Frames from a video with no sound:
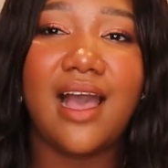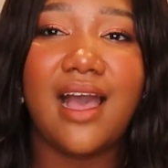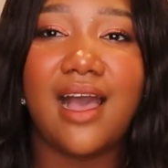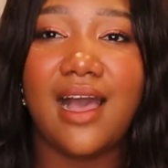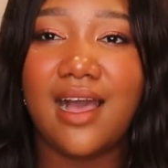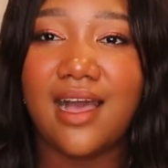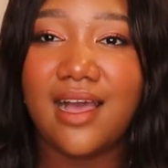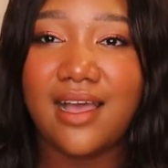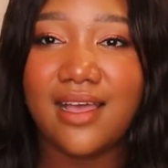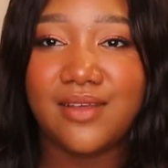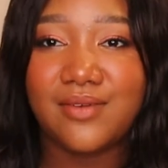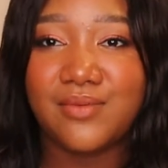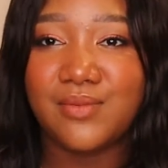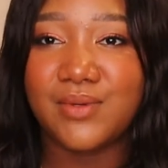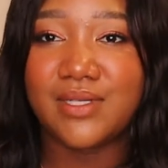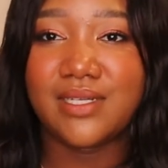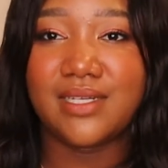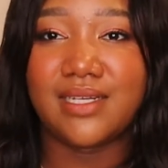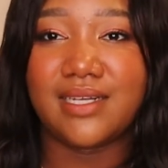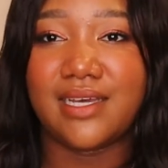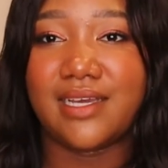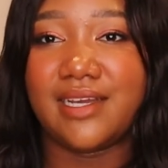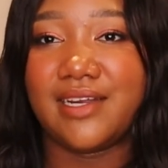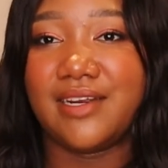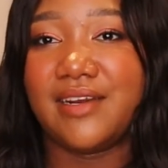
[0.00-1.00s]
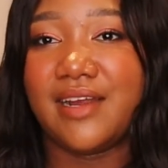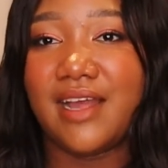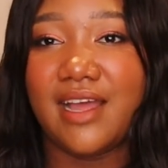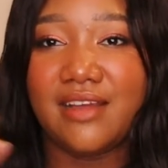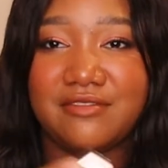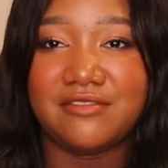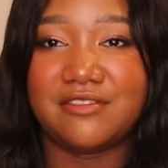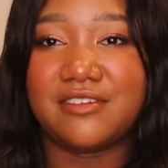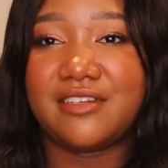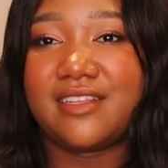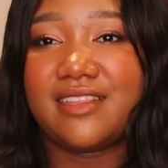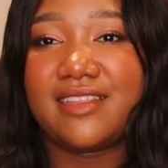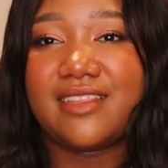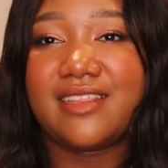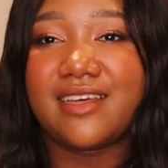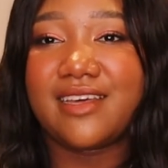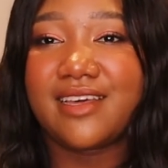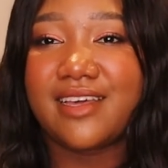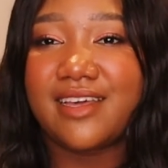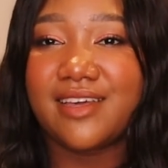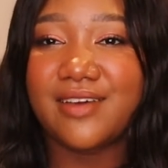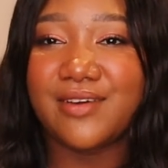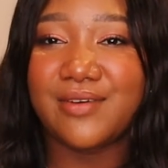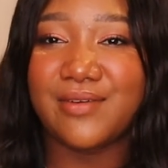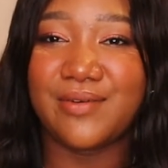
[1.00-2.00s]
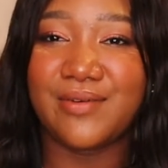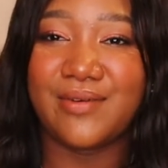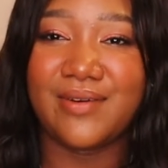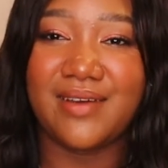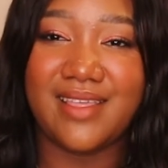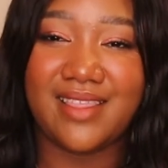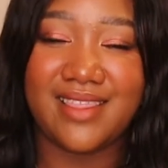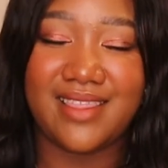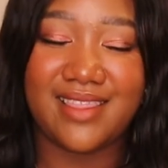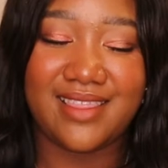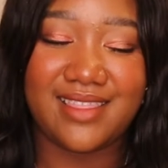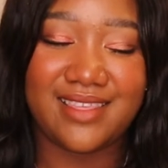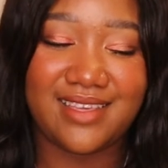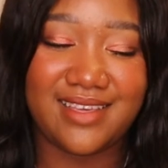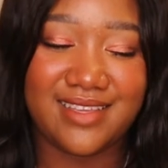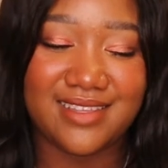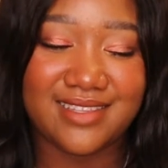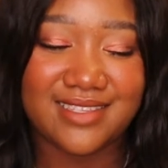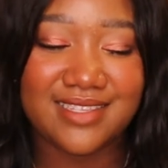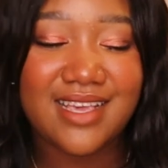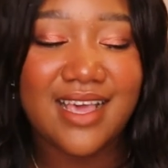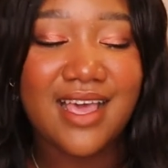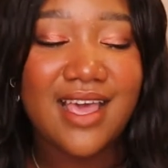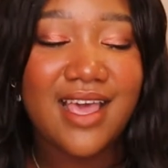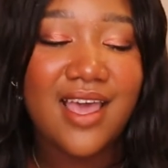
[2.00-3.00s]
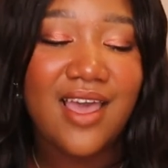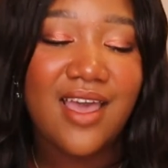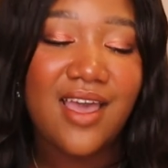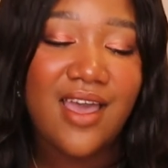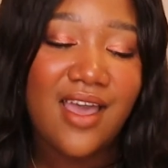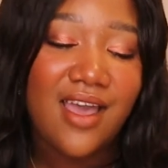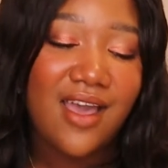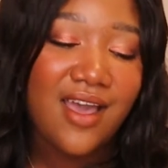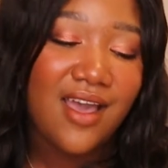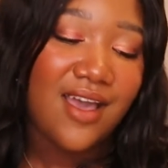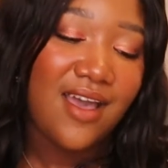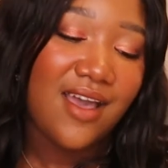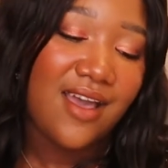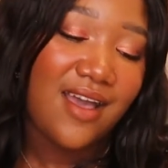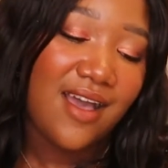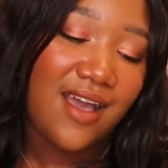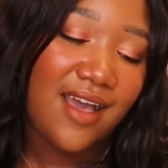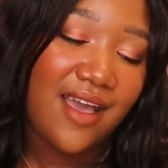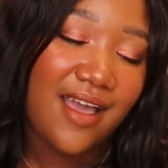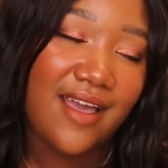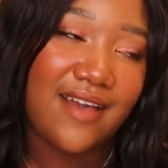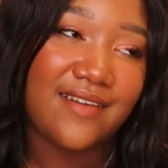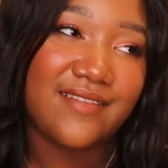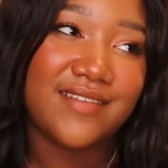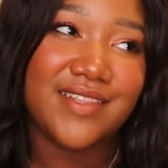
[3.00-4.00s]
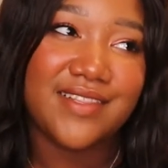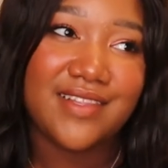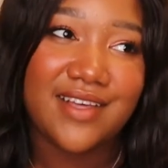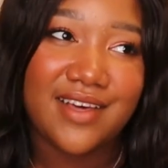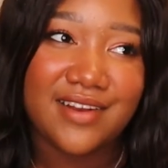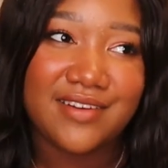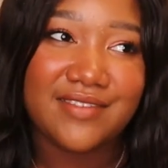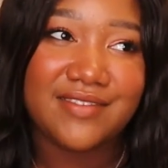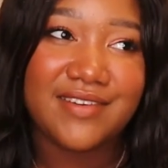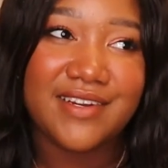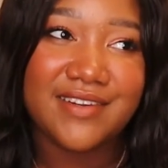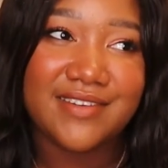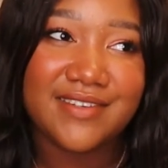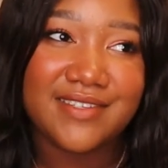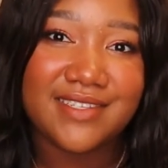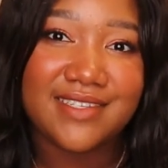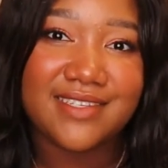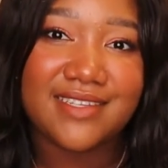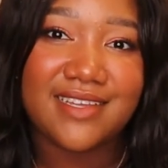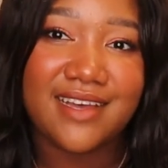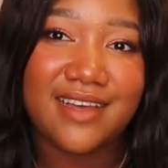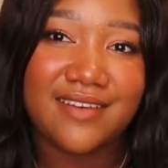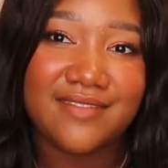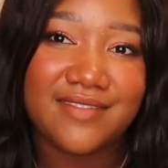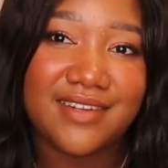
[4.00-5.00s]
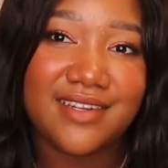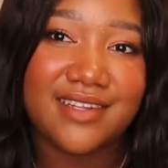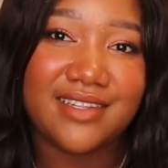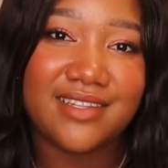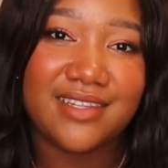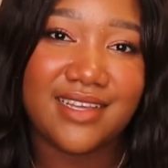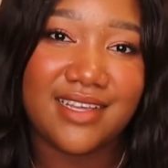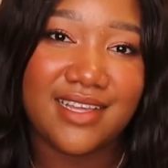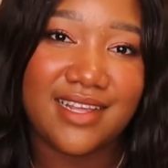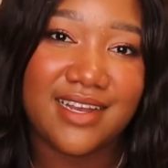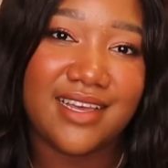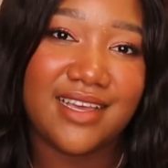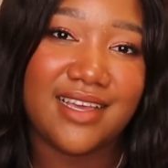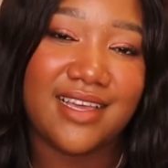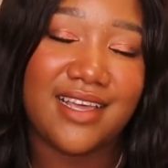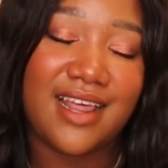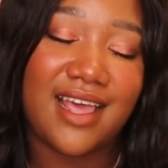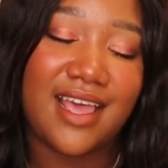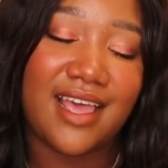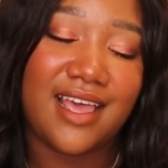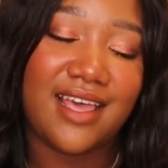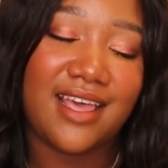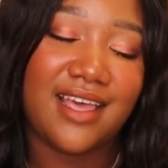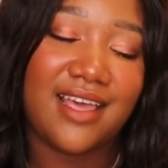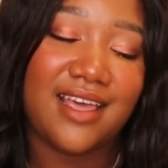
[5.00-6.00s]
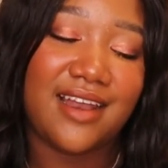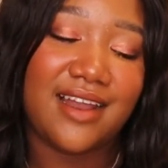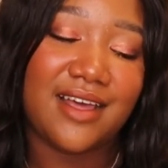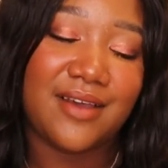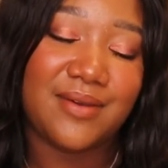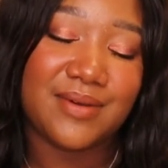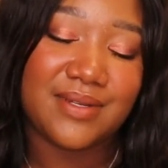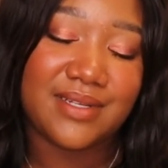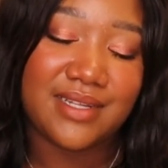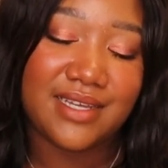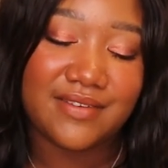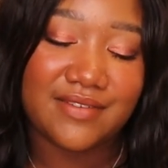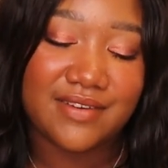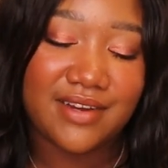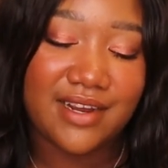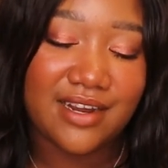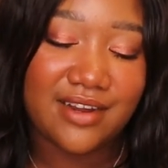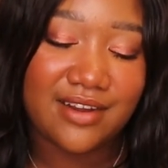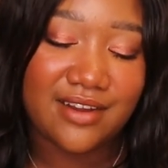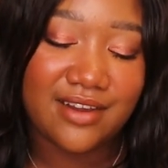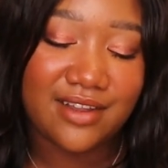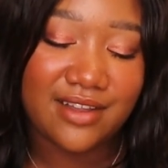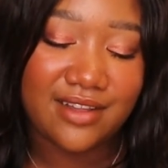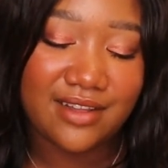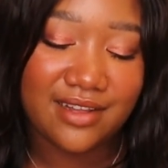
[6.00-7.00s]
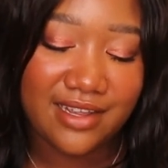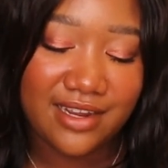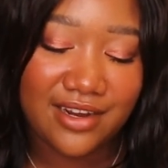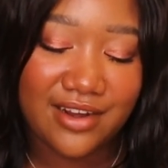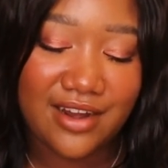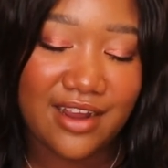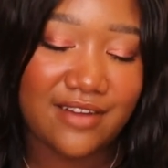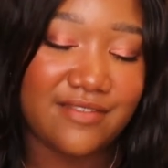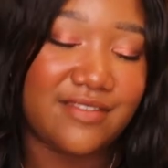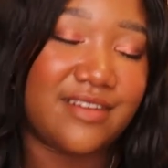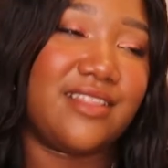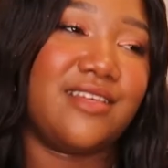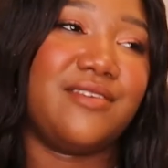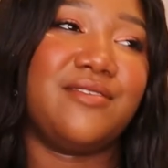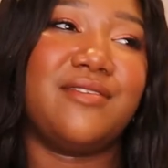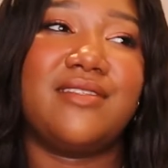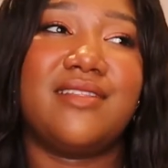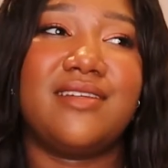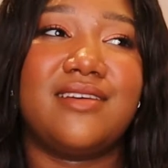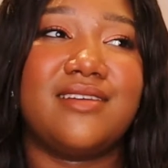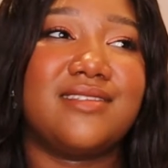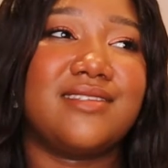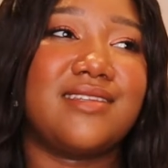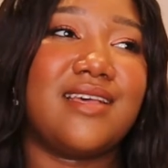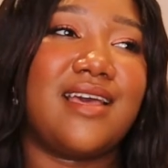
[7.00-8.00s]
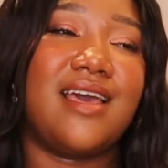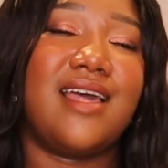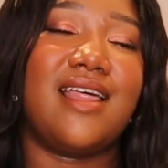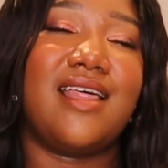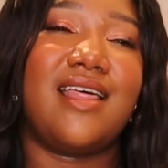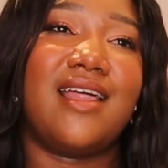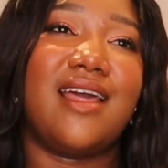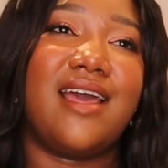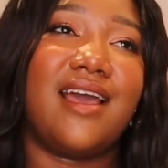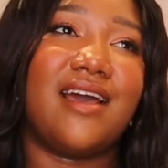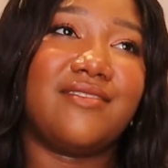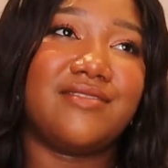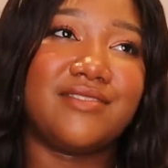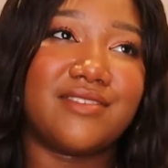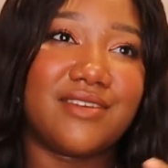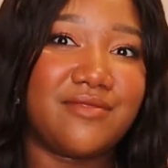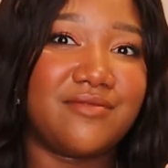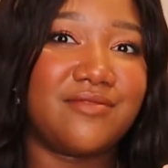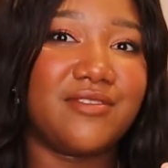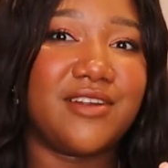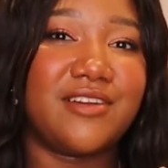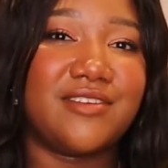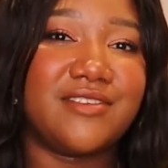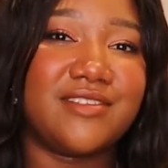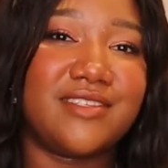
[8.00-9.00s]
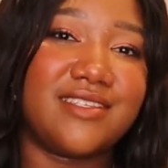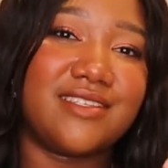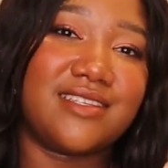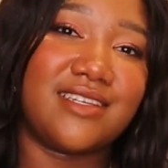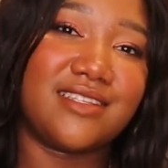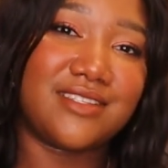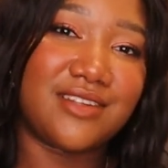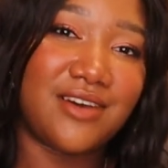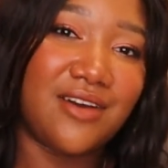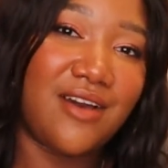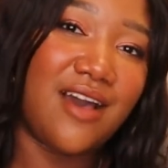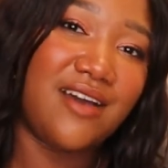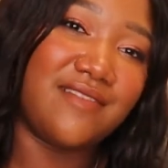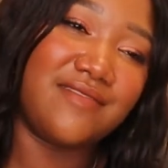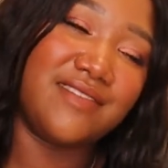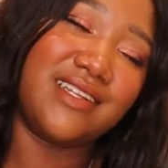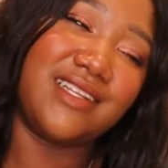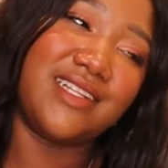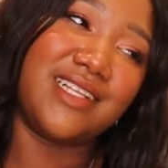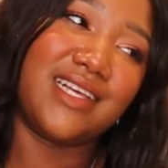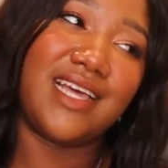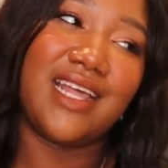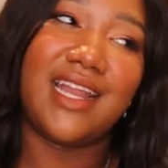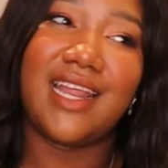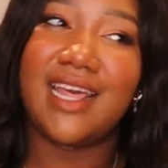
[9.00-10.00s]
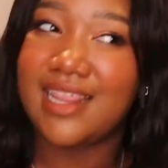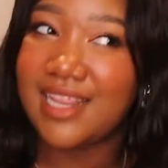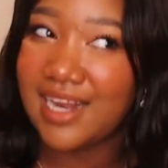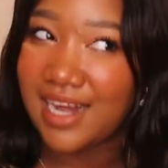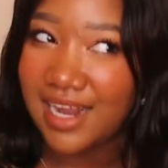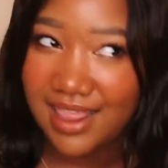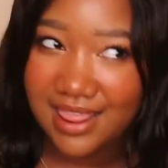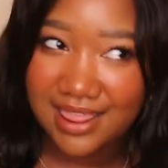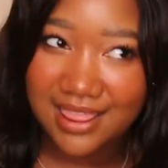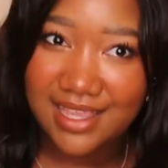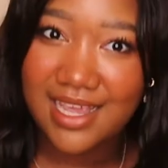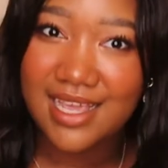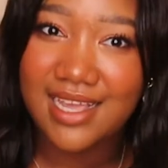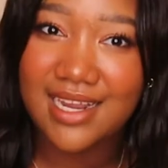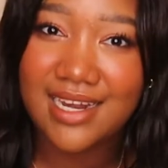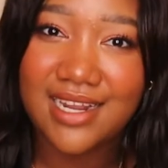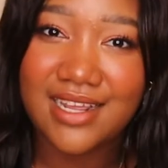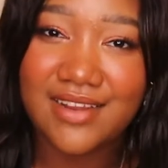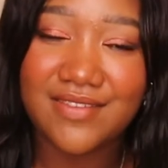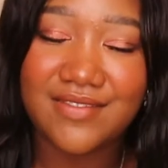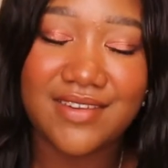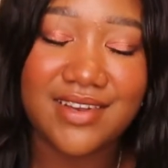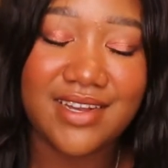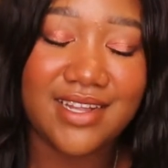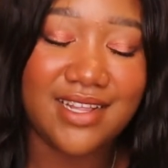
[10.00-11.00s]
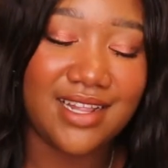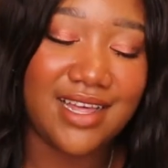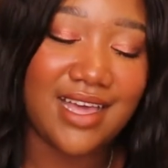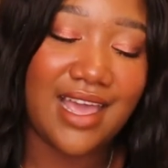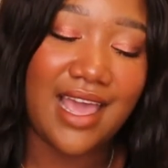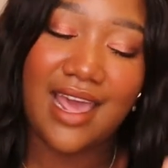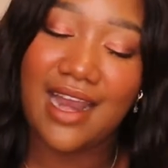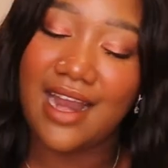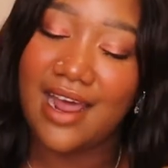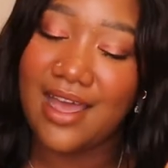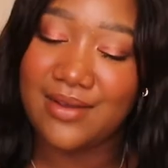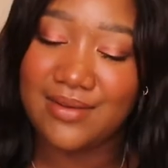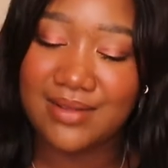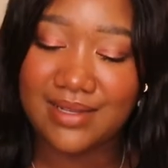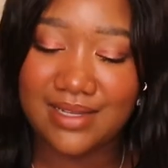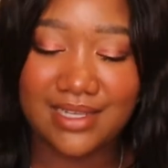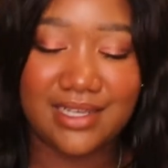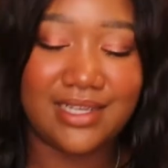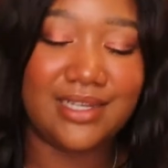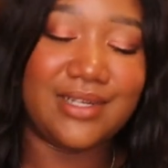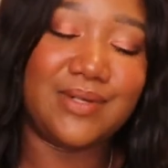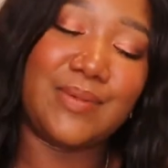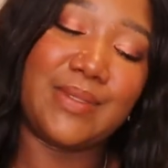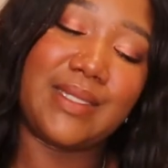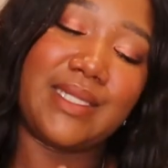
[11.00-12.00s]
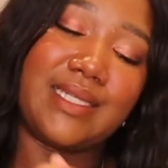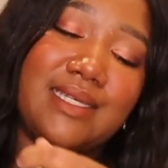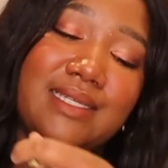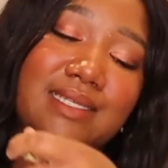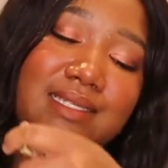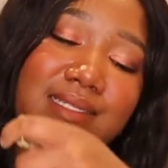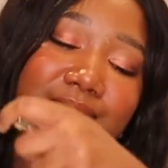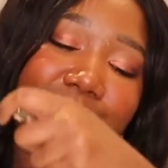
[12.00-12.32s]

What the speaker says: I would layer everything with this. I have a lot of fragrances that have vanilla in it, and I would layer everything with this, and I have some fragrances that don't have vanilla in it that I think need vanilla, and I would layer with this.